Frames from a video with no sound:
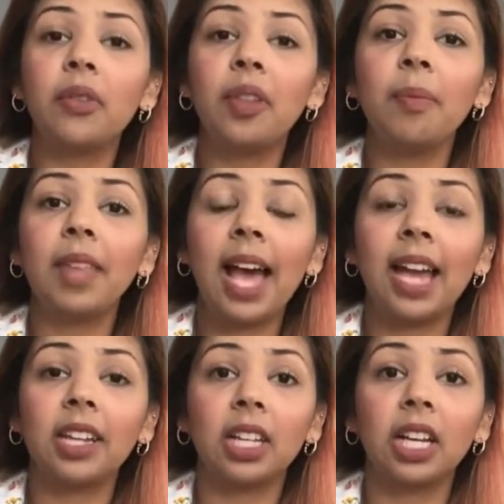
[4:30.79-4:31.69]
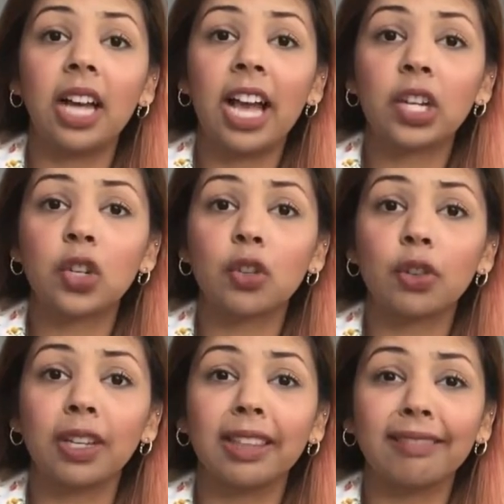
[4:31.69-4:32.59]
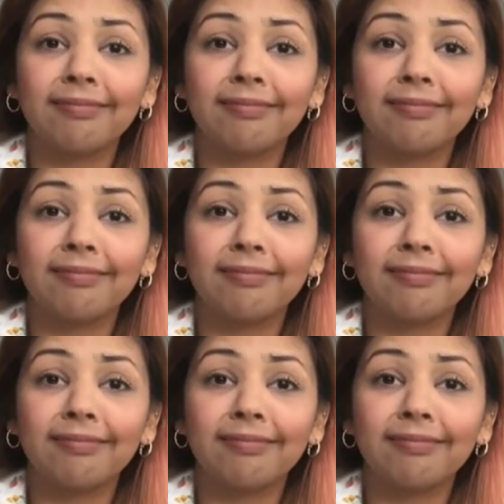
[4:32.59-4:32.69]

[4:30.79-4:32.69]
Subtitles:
them the extra